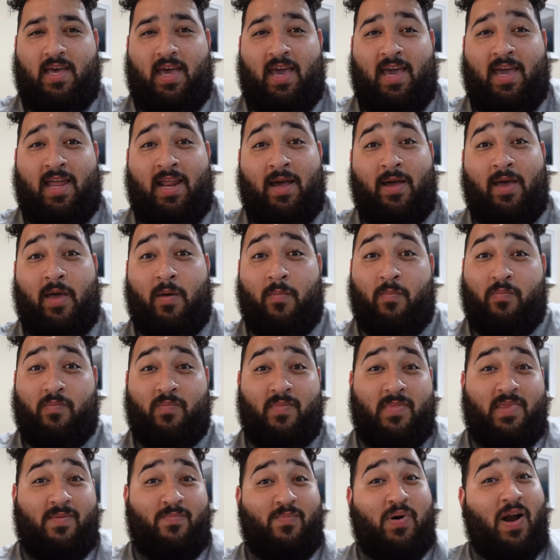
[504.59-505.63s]
And I am
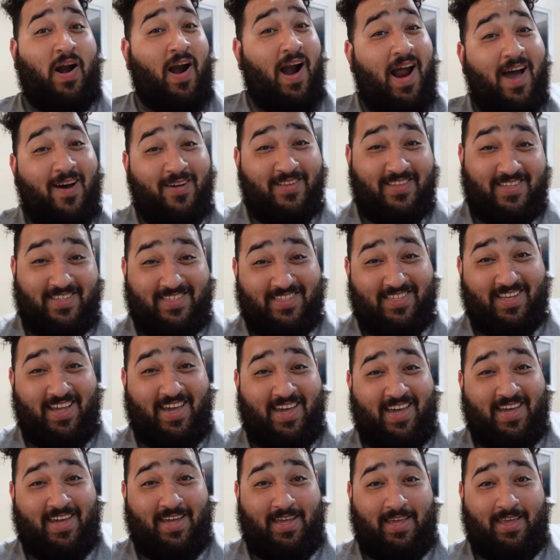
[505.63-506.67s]
proud to
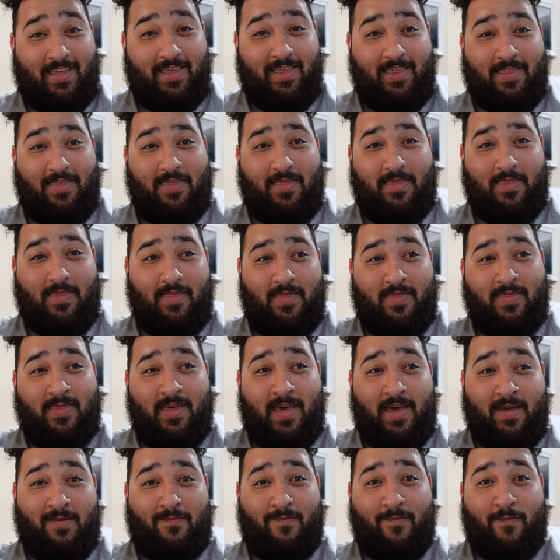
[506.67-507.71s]
say
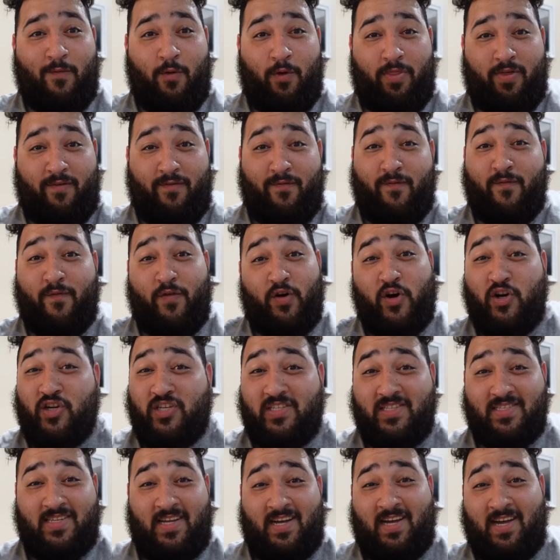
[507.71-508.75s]
that for the
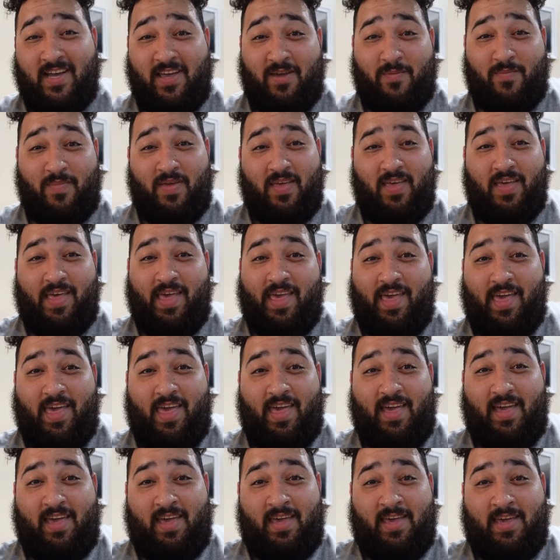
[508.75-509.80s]
first time
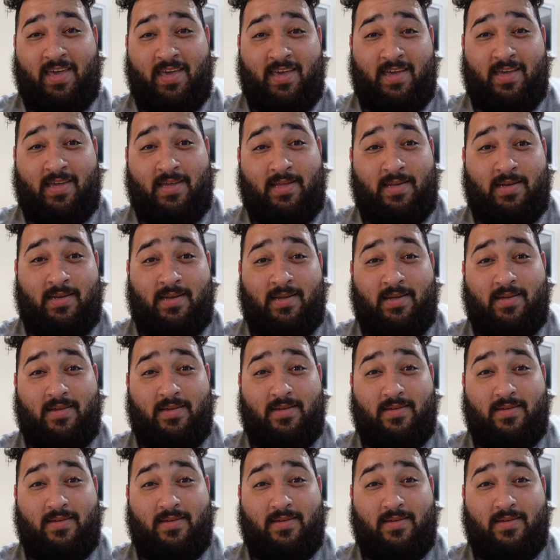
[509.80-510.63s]
in,